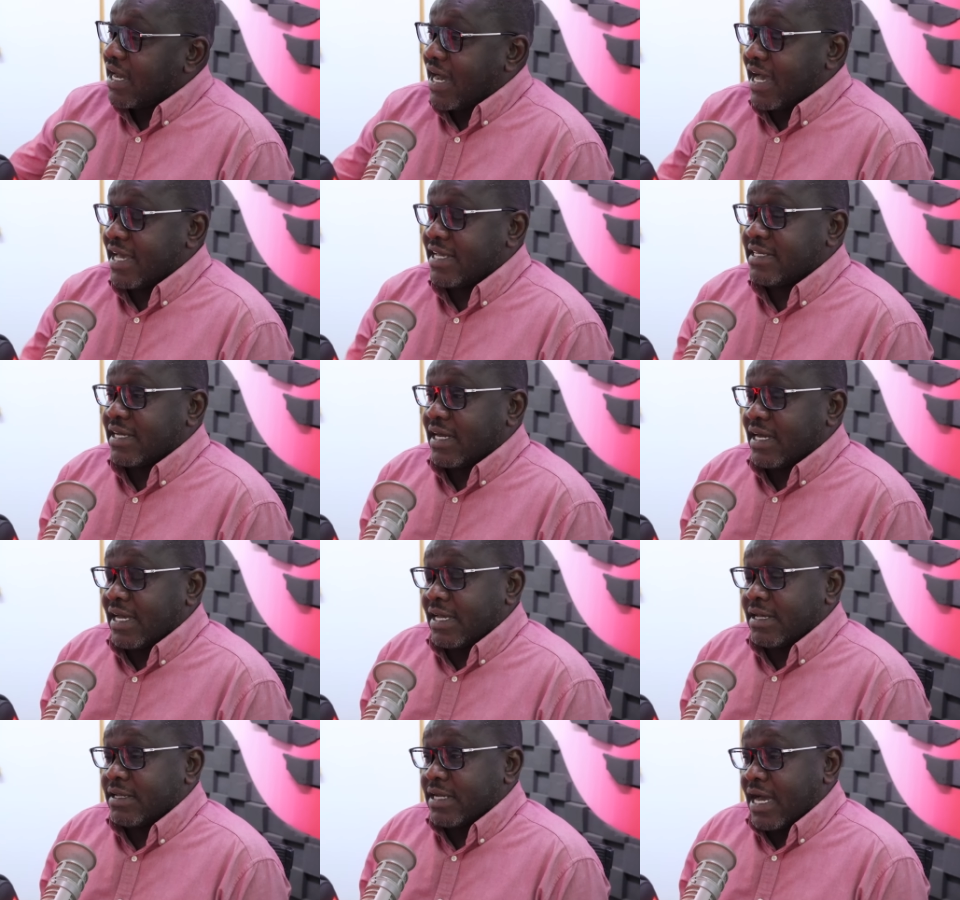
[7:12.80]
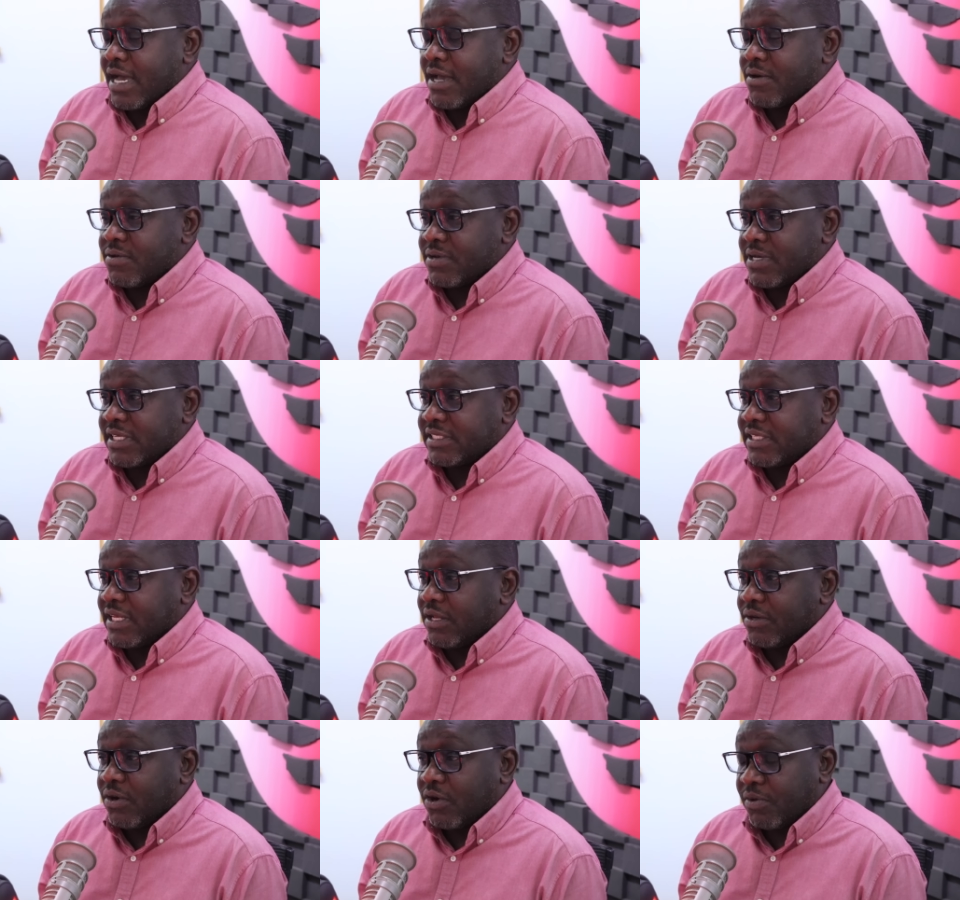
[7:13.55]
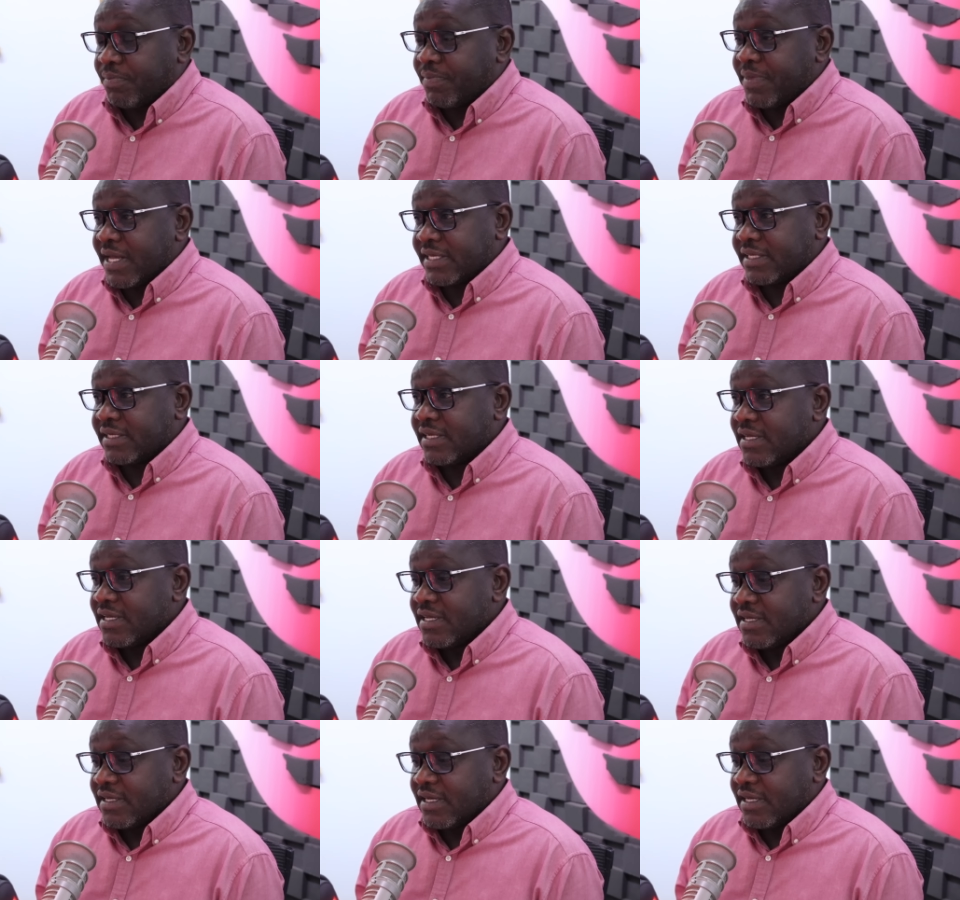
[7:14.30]
I, I, I honestly hope that
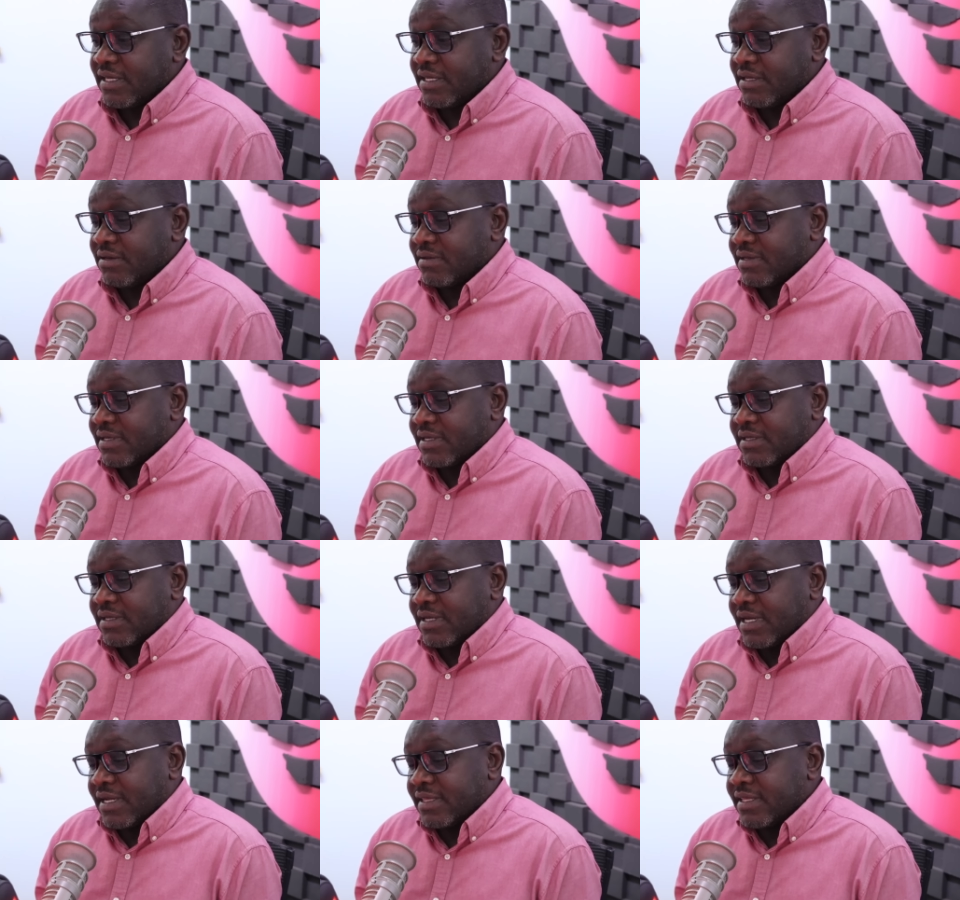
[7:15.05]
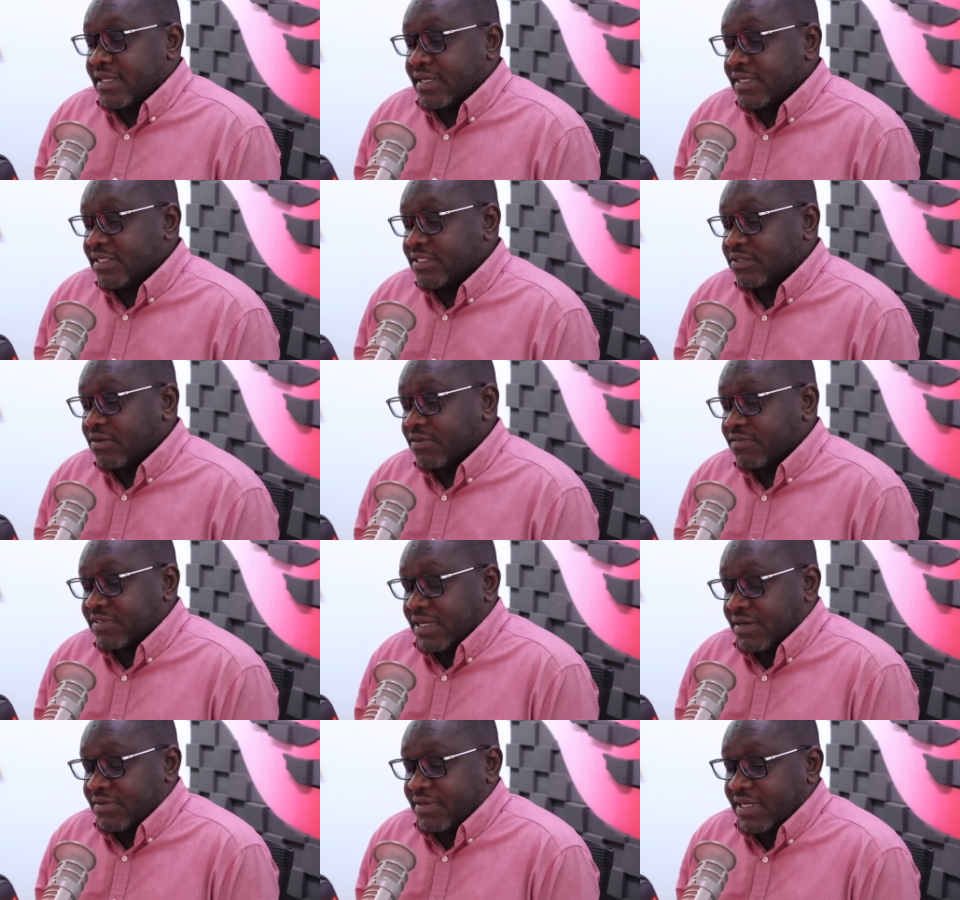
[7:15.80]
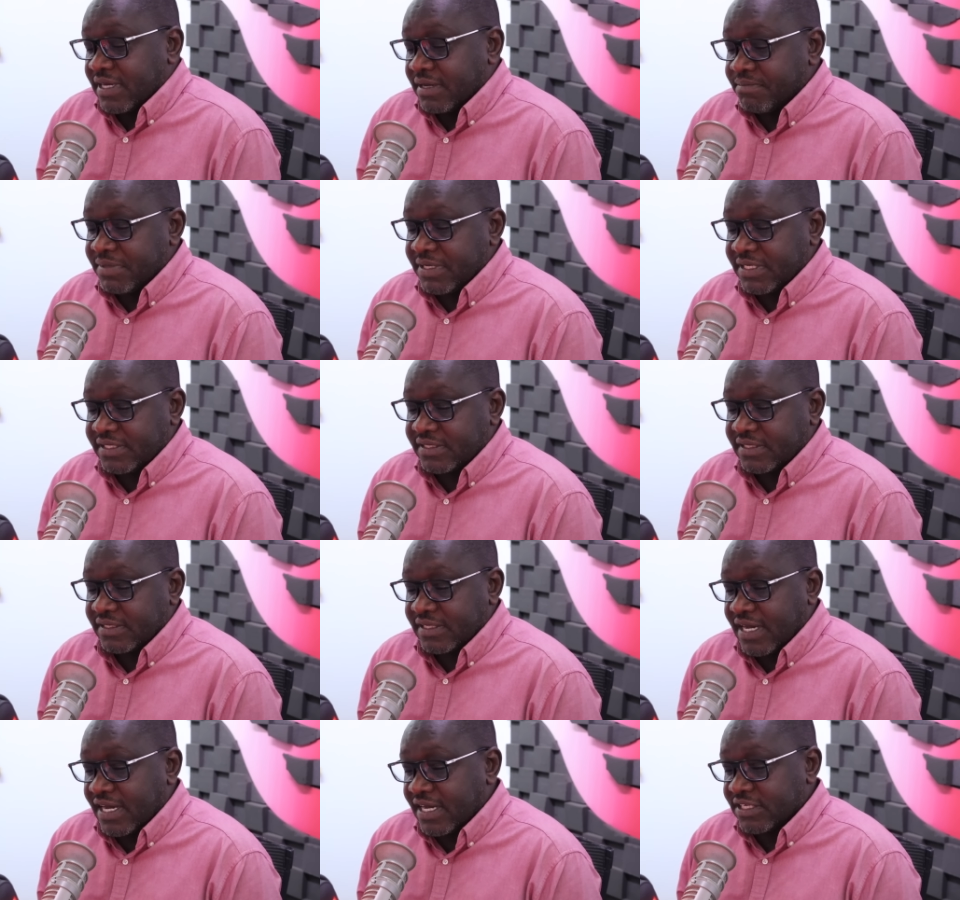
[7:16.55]
you know, at the risk of sounding a
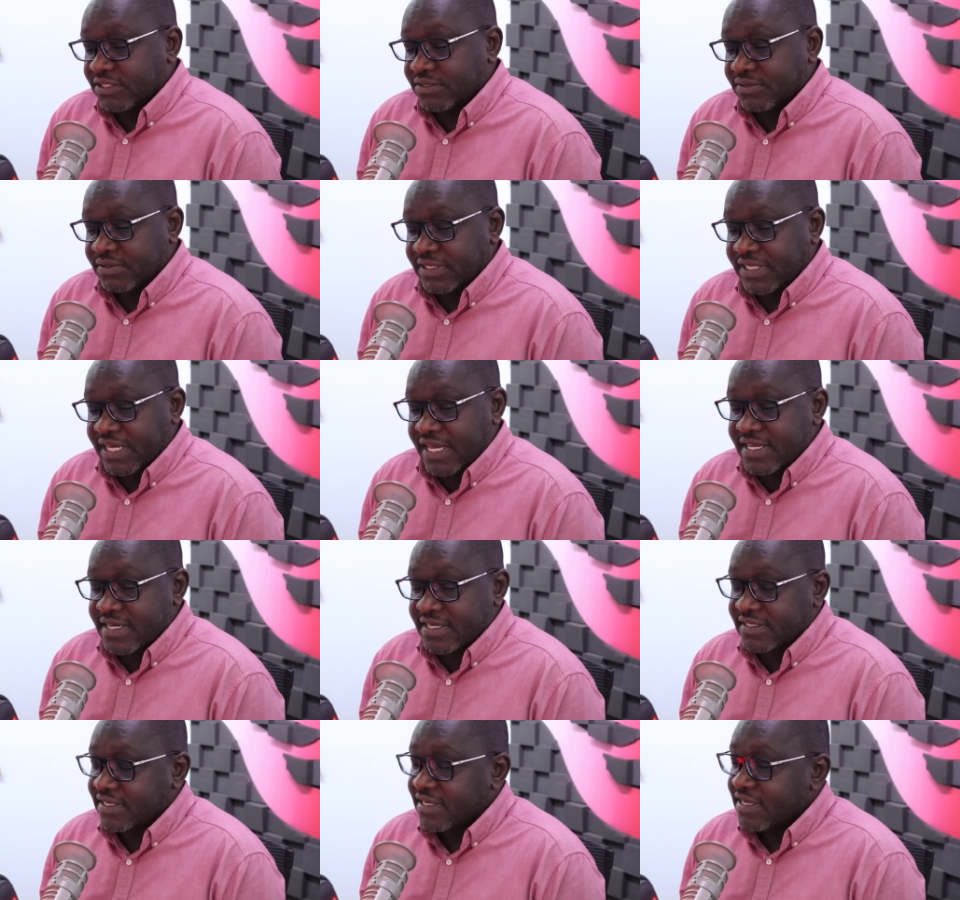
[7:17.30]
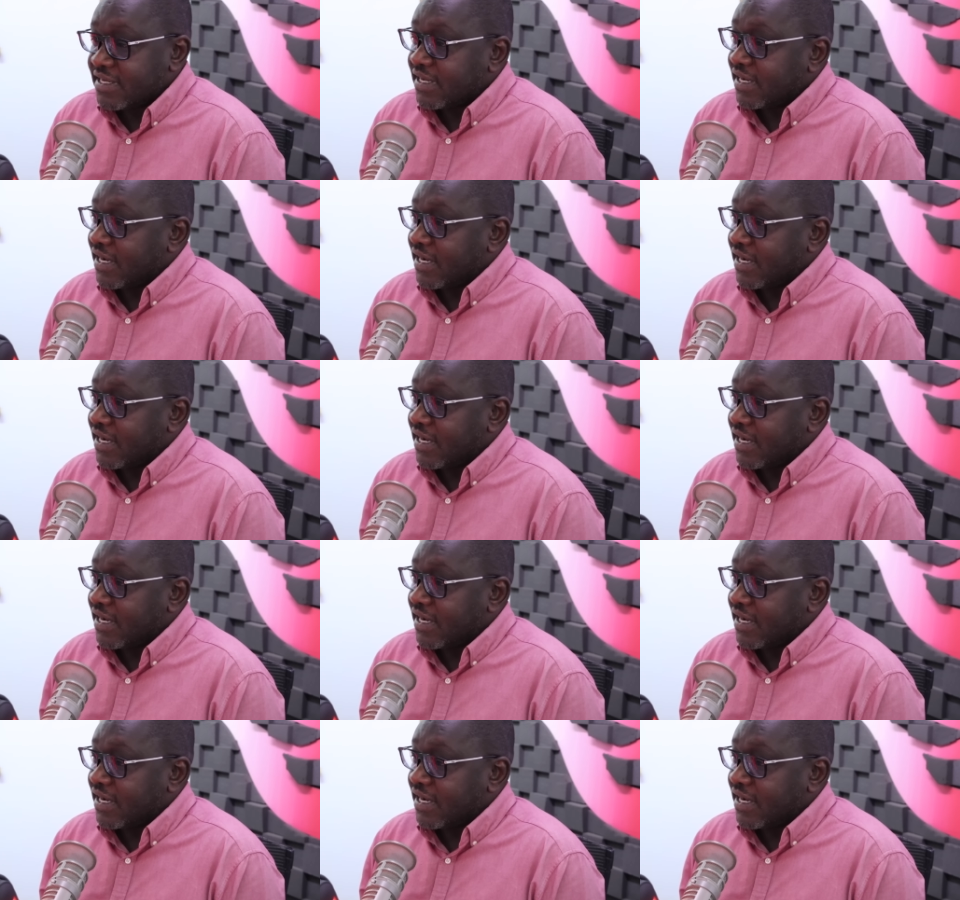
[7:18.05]
bit uh, harsh on Kenyans,